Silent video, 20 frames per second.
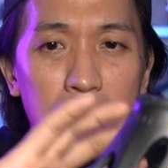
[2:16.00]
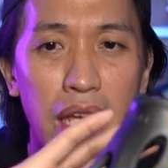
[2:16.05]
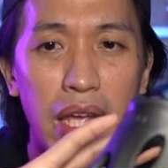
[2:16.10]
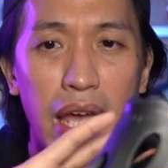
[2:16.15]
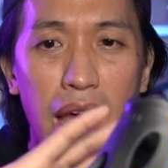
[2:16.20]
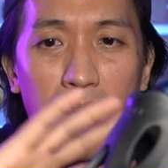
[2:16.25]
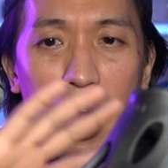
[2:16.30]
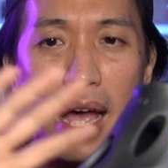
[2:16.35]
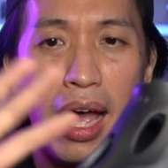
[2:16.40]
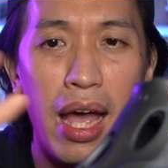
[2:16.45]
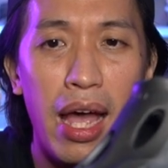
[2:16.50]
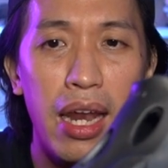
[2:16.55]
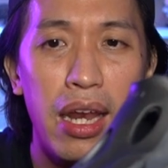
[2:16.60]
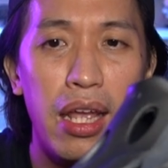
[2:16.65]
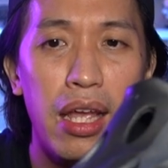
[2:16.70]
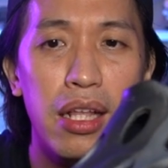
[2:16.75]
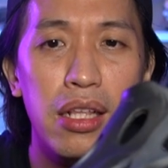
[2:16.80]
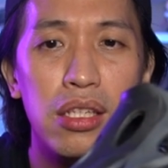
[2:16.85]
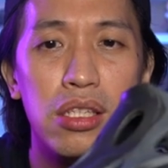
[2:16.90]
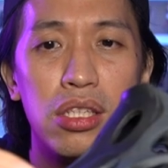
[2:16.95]
they
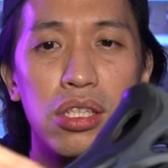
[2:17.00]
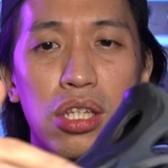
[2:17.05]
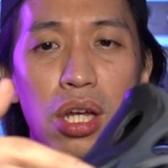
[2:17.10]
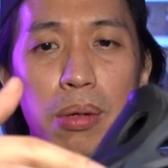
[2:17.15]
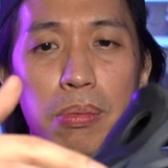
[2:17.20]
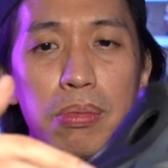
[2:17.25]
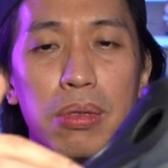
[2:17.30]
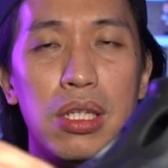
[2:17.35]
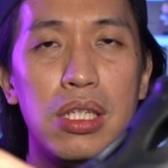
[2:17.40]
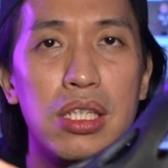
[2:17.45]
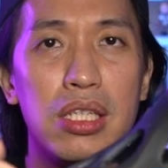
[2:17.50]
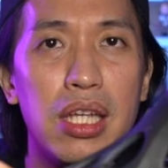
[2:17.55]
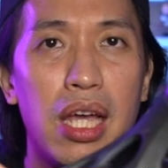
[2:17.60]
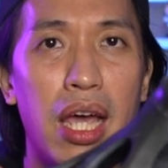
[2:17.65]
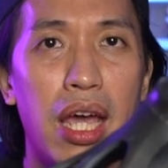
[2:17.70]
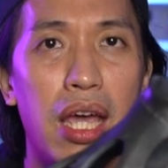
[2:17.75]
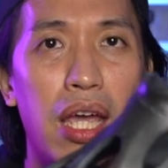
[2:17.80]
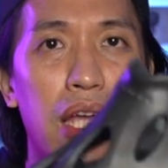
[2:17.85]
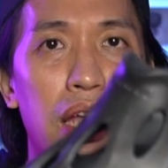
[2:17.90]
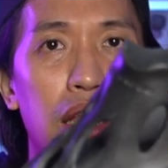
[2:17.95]
added some
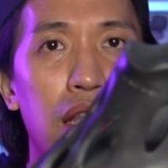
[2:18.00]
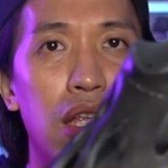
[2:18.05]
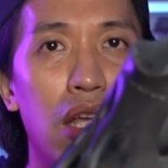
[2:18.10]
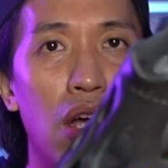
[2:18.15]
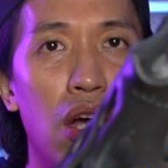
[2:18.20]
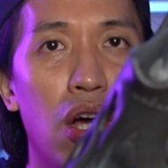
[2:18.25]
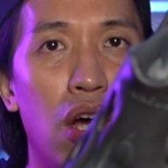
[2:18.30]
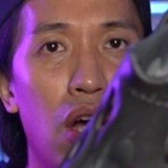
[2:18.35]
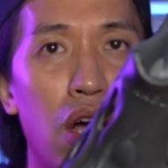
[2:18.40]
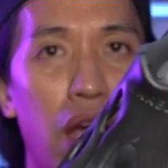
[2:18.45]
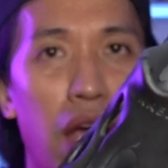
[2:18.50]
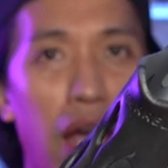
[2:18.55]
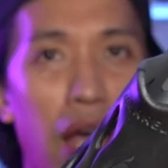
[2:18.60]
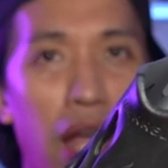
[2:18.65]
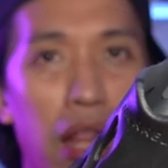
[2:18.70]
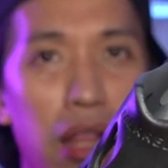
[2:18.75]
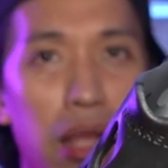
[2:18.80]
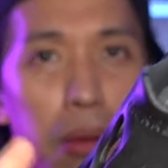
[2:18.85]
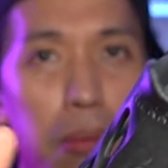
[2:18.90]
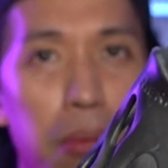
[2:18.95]
design
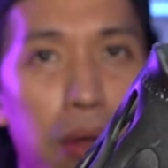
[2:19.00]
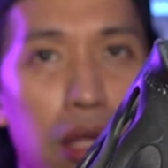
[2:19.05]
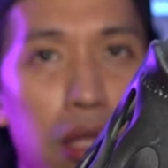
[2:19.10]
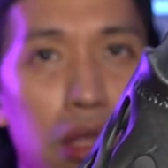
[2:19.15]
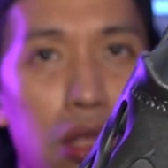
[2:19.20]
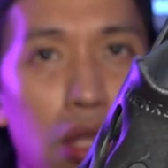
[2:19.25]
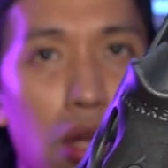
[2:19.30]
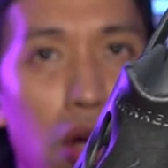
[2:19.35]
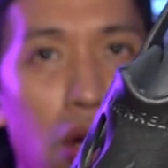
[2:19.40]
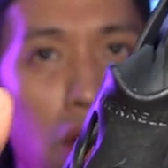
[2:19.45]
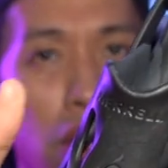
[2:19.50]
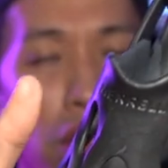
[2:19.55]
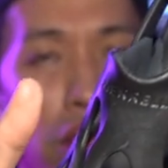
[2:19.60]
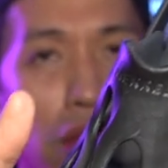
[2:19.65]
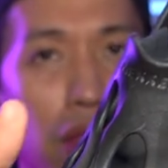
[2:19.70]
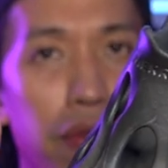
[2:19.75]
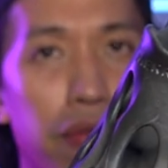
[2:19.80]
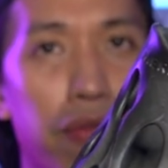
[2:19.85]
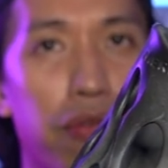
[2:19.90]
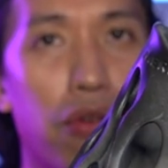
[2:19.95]
element on
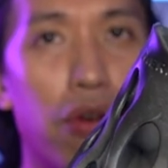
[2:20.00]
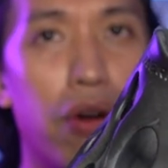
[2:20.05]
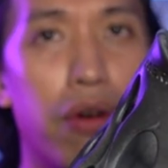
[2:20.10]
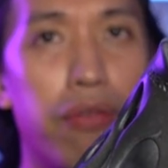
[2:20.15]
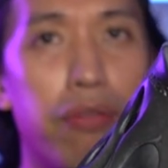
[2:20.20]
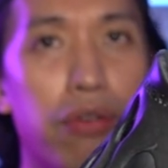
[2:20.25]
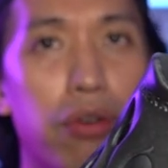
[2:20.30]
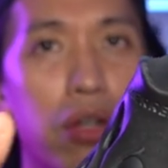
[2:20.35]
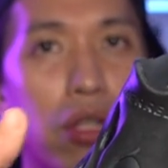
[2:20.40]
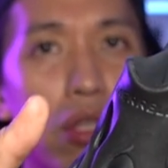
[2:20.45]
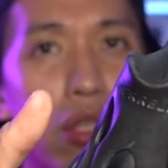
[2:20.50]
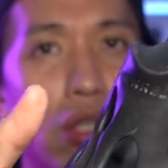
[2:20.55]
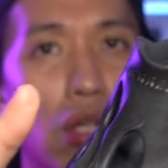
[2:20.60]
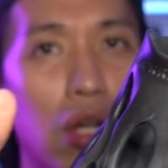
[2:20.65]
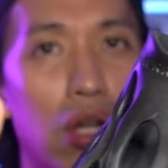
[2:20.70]
the forefoot.